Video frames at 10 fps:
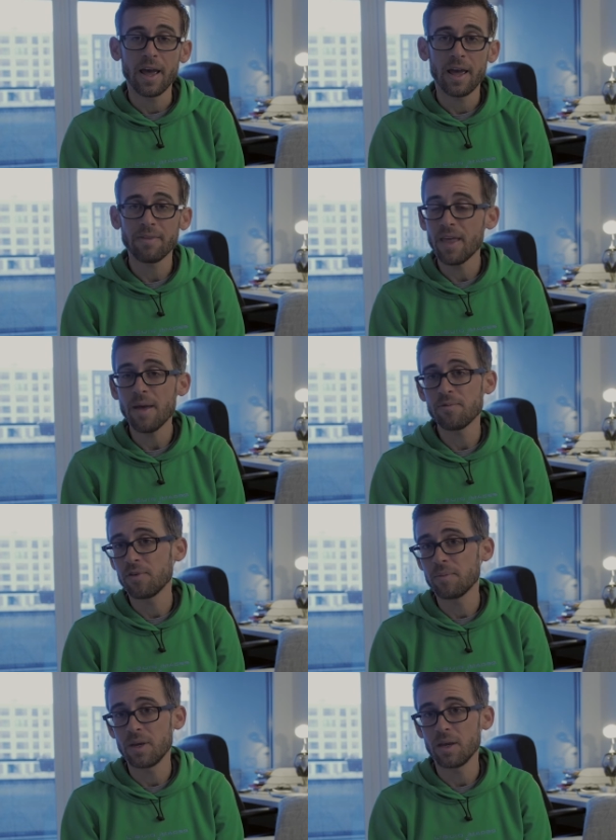and that
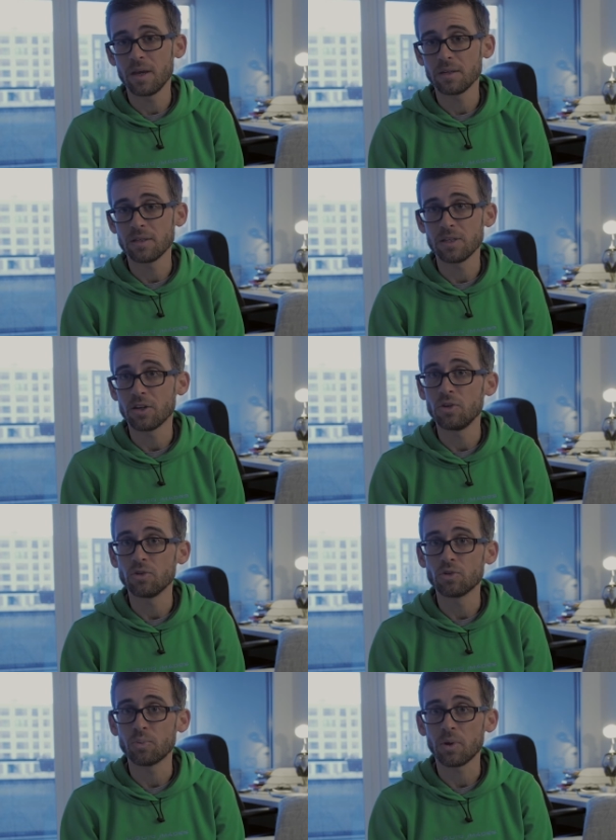for me is a
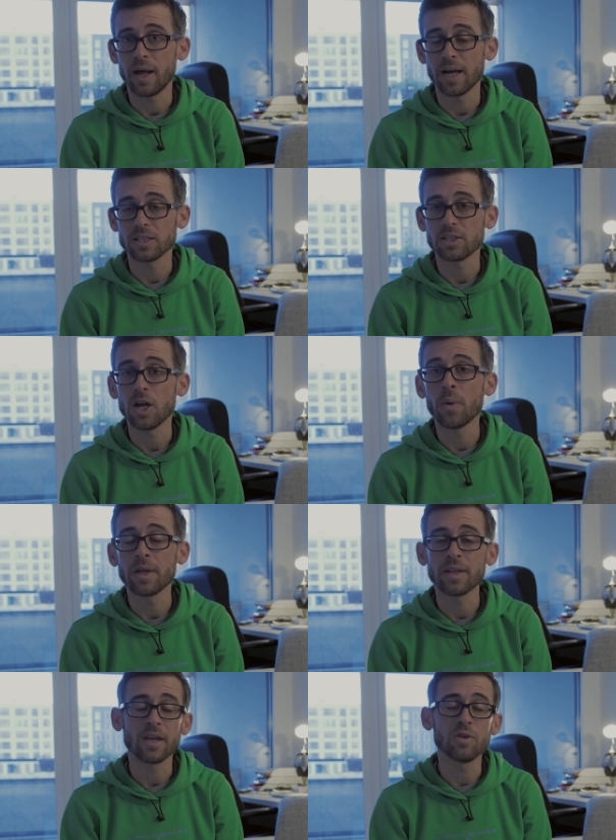huge plus,
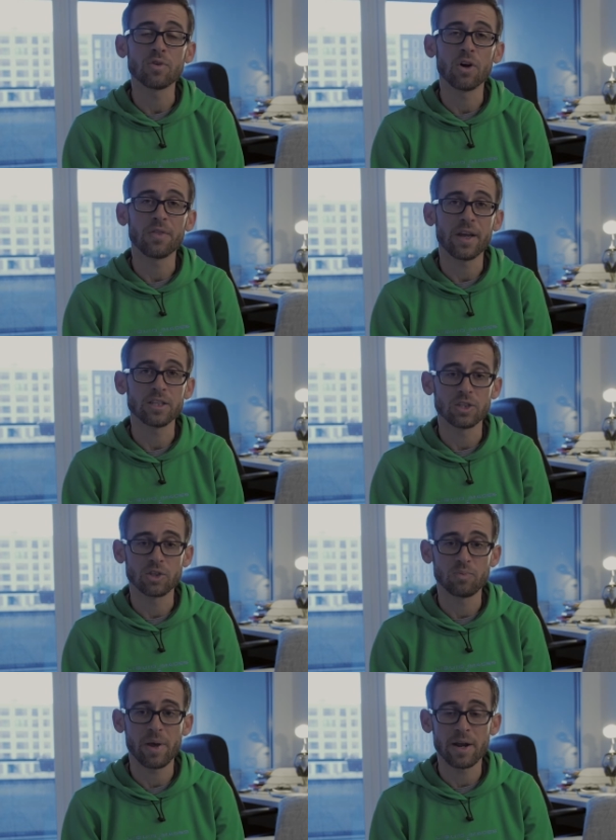knowing that you've got that
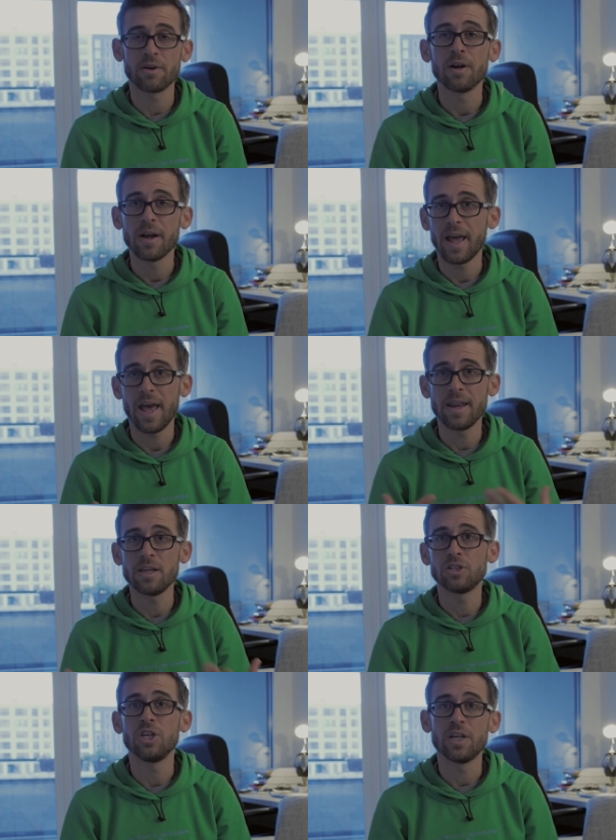spare
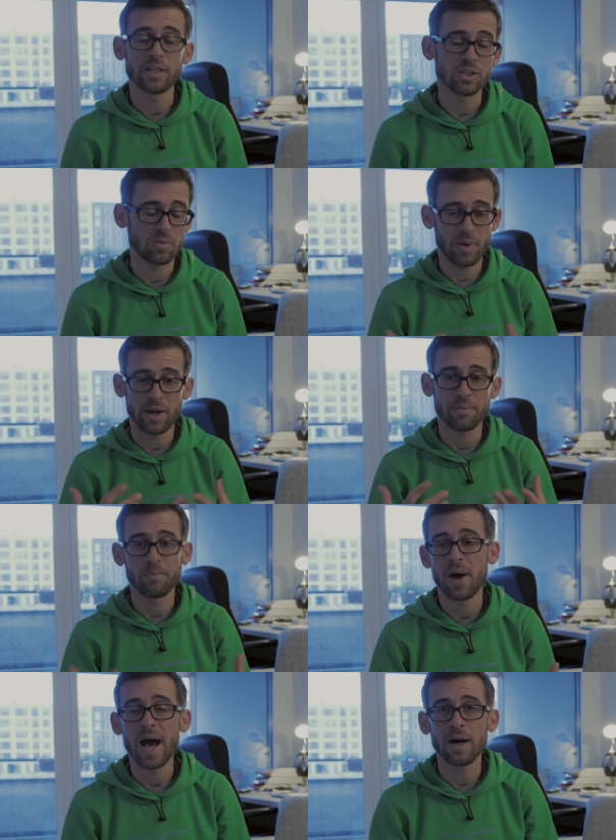energy, that spare
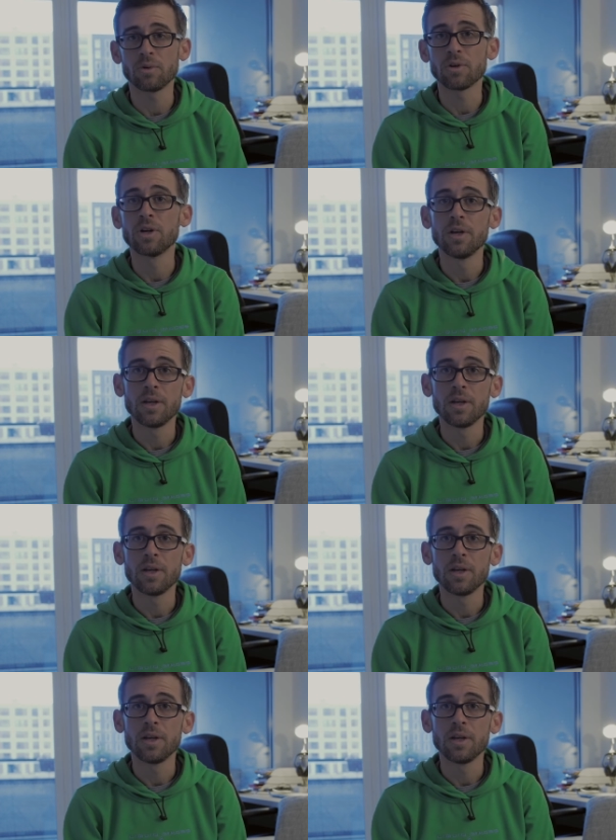power